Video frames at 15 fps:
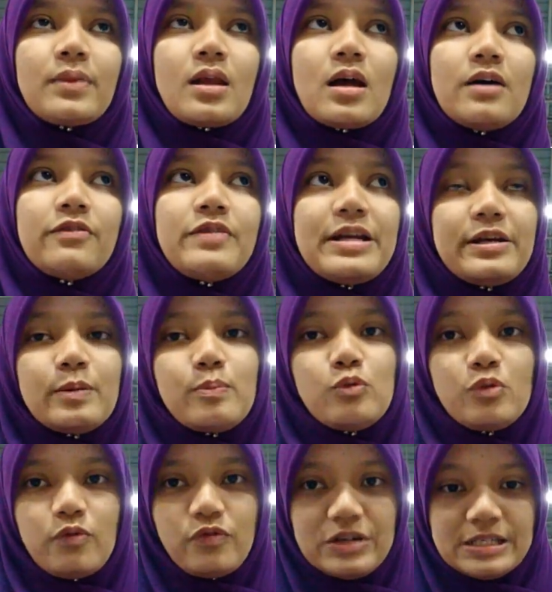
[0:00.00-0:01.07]
read the
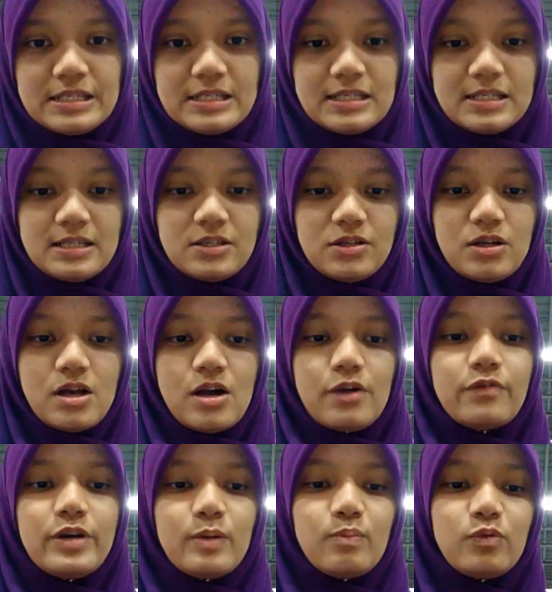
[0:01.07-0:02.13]
book first,
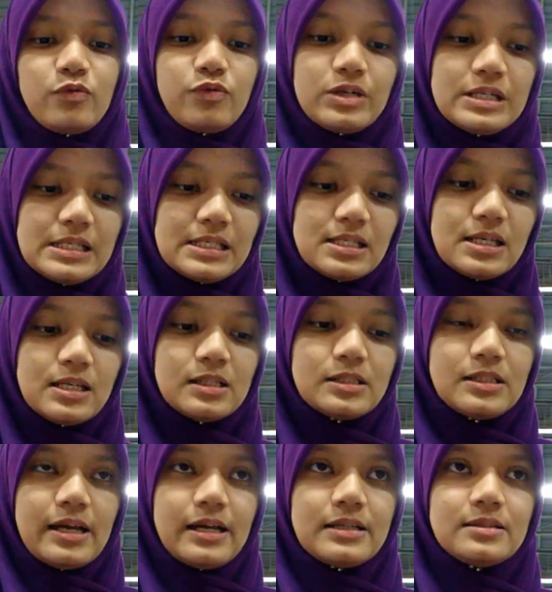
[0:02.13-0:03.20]

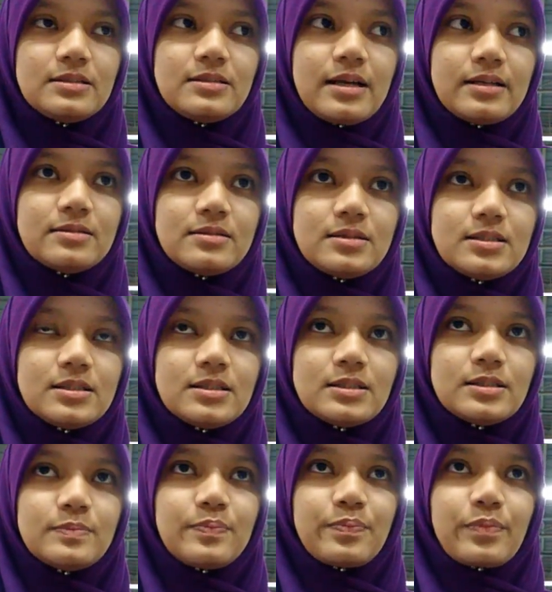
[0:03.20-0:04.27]
and get
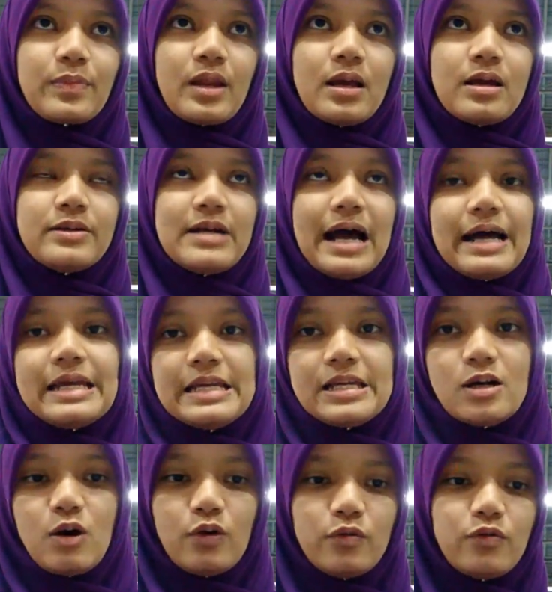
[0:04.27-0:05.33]
the
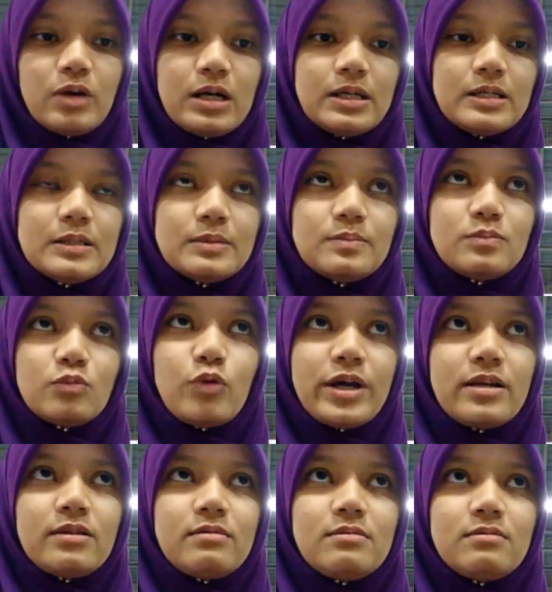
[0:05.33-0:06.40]
idea of
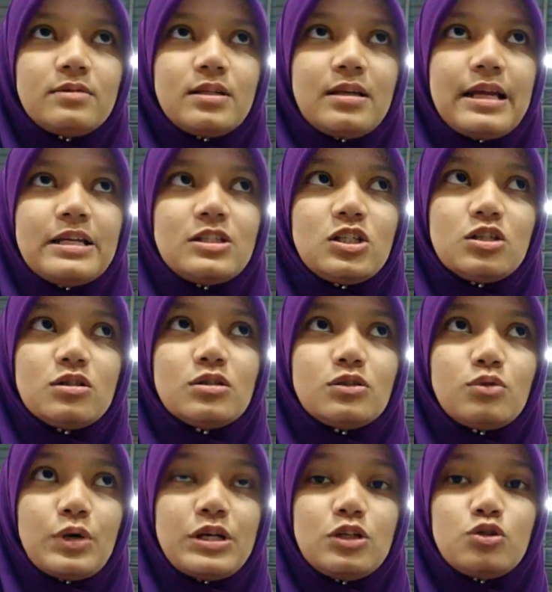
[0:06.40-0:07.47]
what the lecture
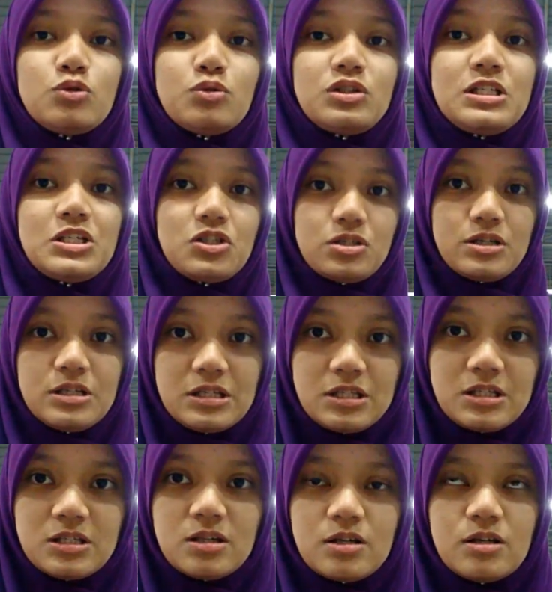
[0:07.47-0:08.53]
going to teach
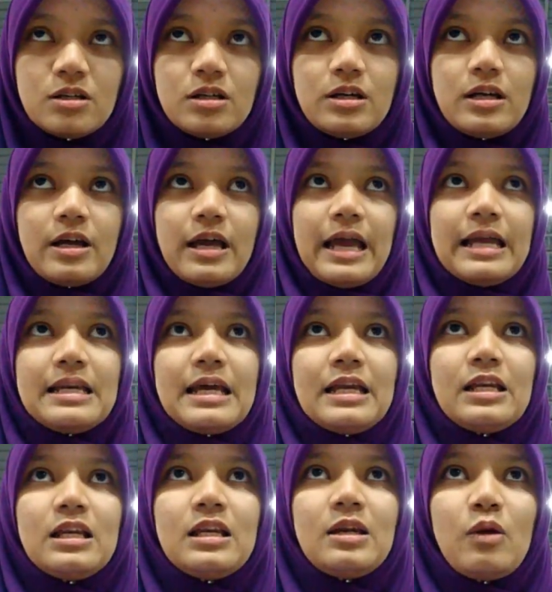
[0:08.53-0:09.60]
us. And
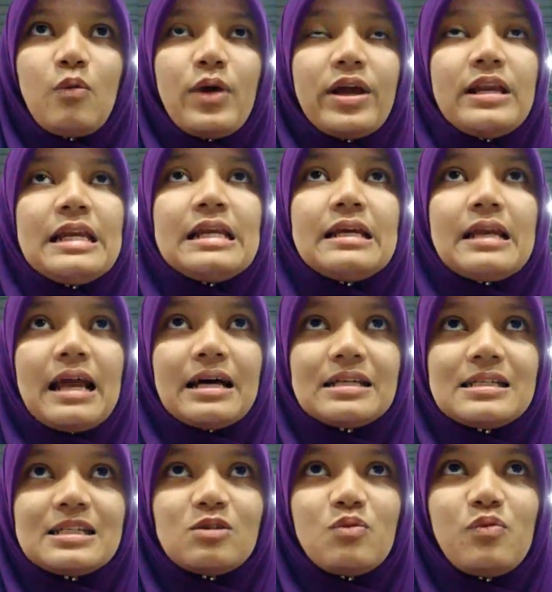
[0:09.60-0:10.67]
then when in
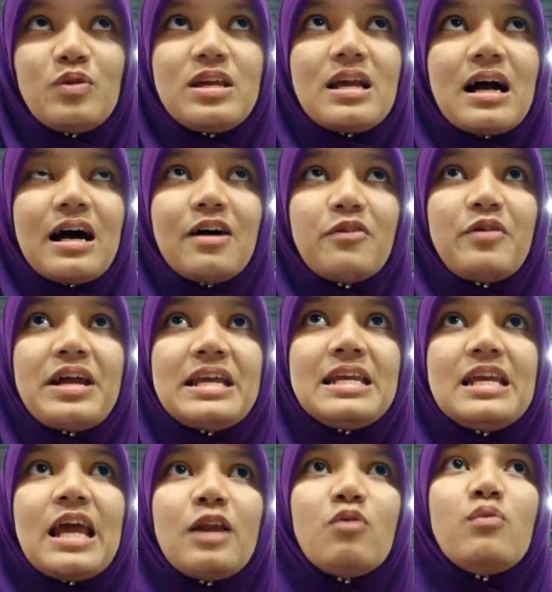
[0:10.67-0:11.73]
class, we are
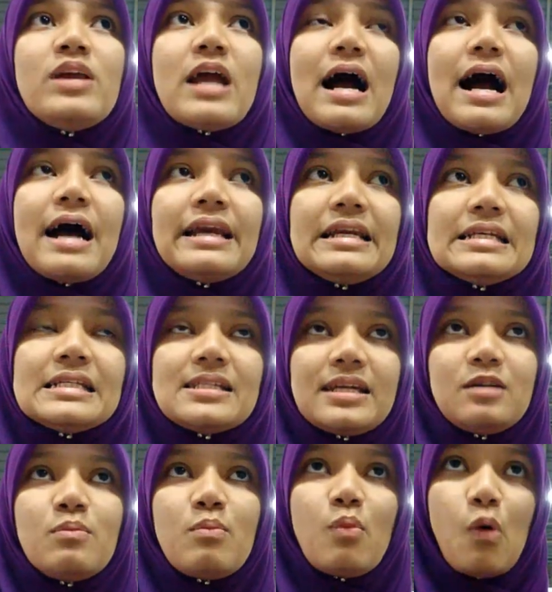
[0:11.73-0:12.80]
ready and we
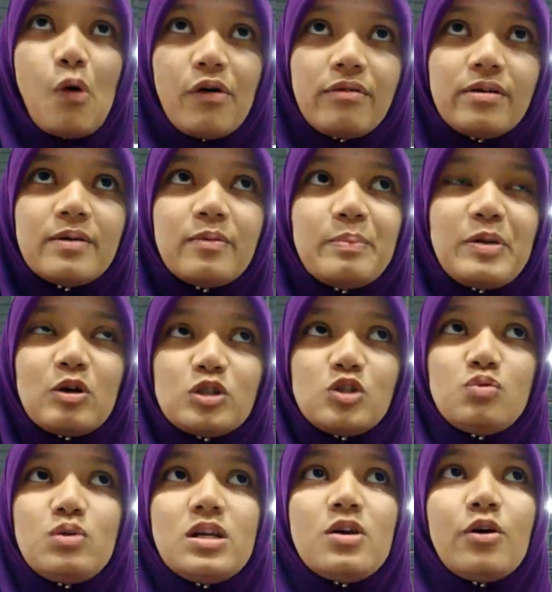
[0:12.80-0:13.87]
understand more because
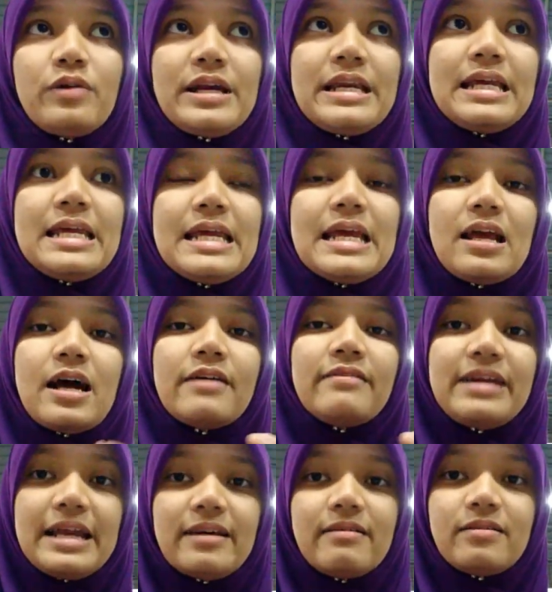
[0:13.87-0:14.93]
we already
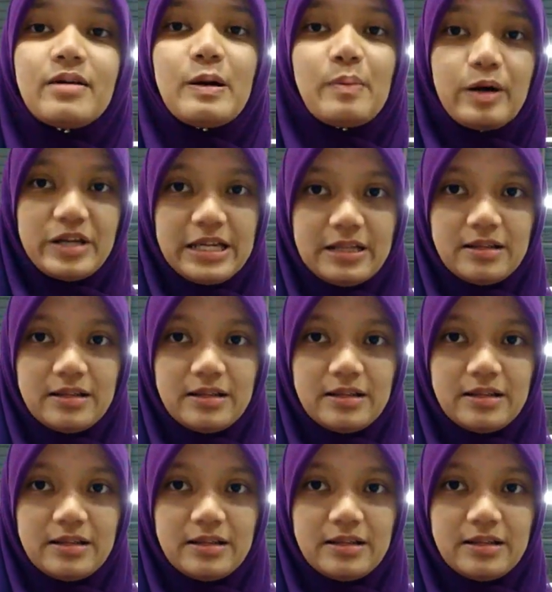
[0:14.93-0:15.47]
read about it.